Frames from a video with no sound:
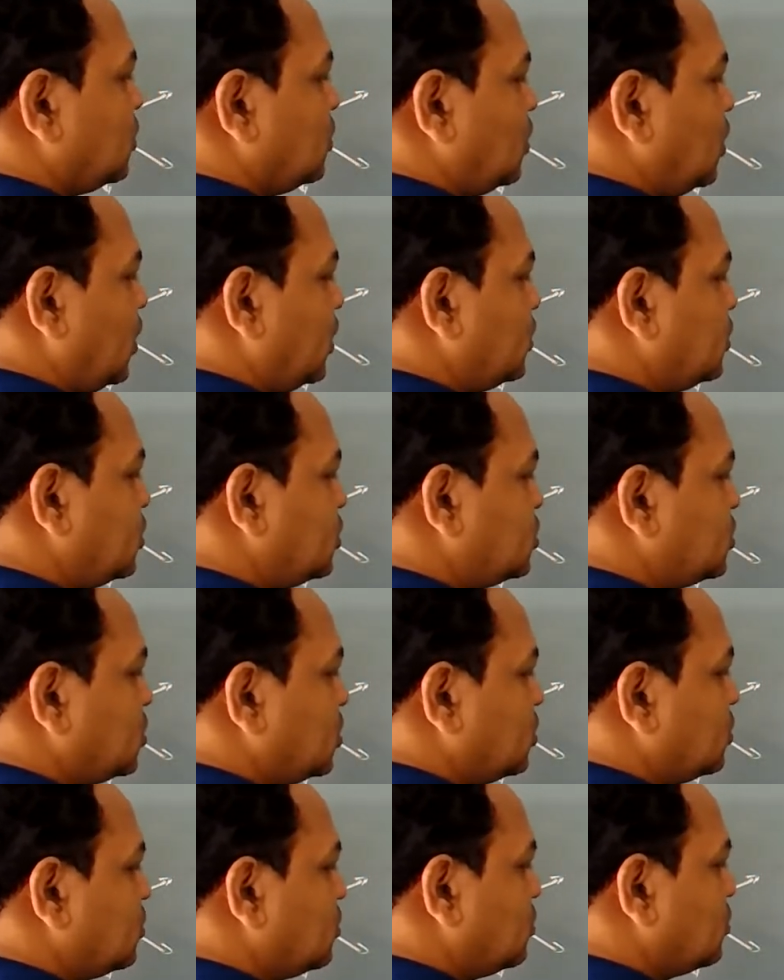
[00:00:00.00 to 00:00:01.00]
Like
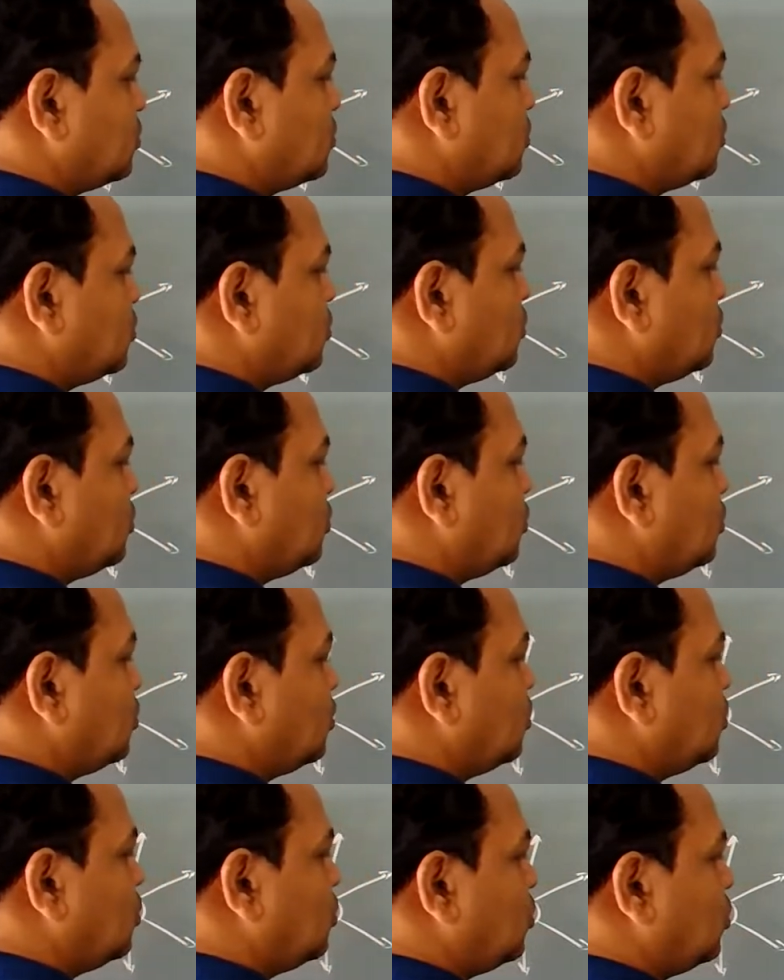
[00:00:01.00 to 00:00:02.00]
this,
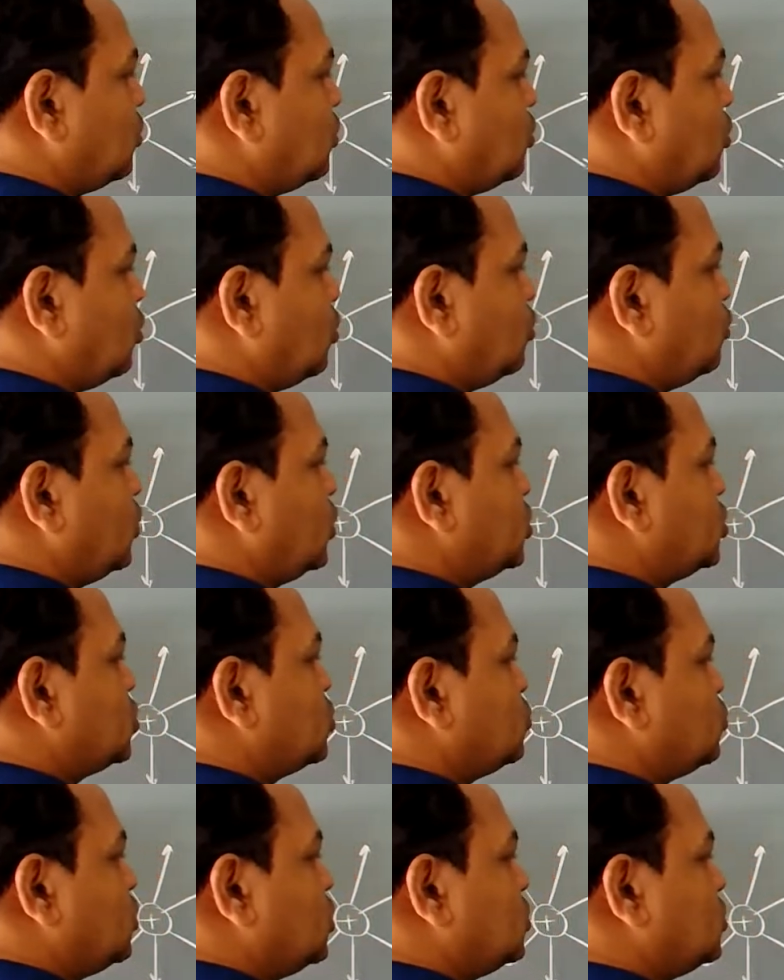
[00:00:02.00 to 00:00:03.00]

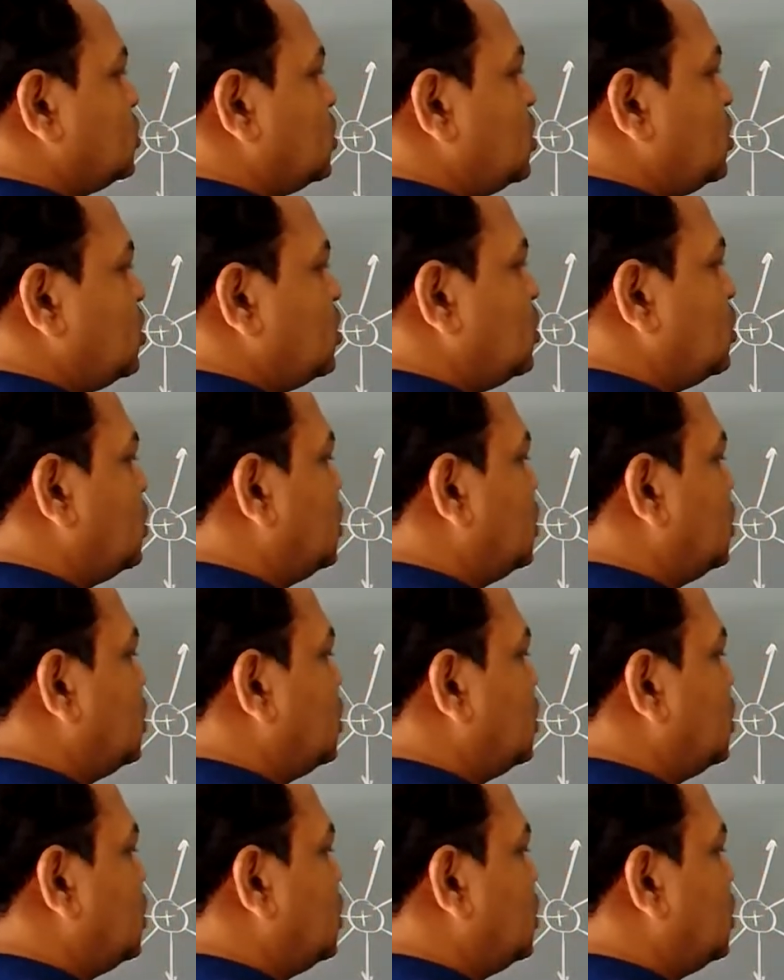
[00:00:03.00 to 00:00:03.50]
always towards the